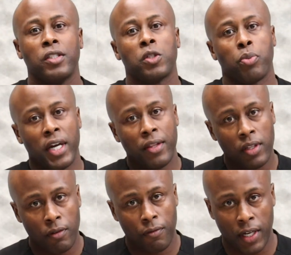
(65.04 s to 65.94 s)
spread
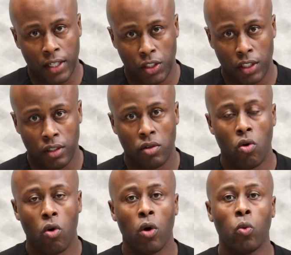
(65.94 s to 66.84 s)
the infection
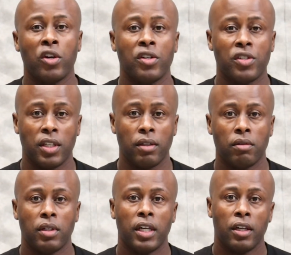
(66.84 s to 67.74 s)
or
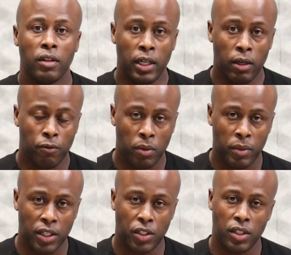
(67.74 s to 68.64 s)
worsen the
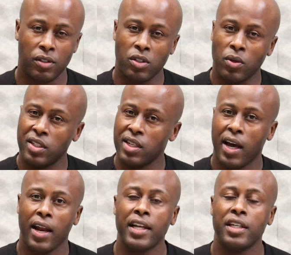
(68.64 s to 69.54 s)
inflammation. So it's
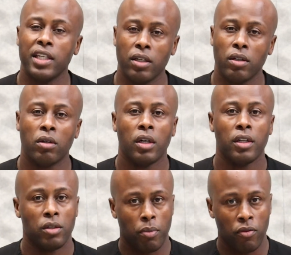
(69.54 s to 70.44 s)
not ideal
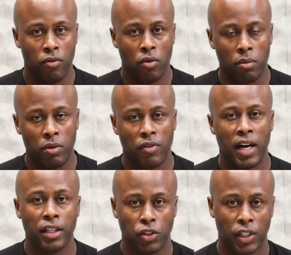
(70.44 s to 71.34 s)
to perform
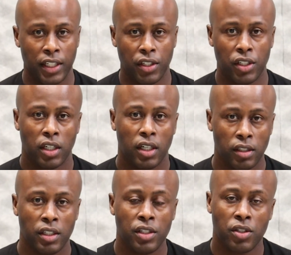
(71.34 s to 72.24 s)
lymphatic drainage under these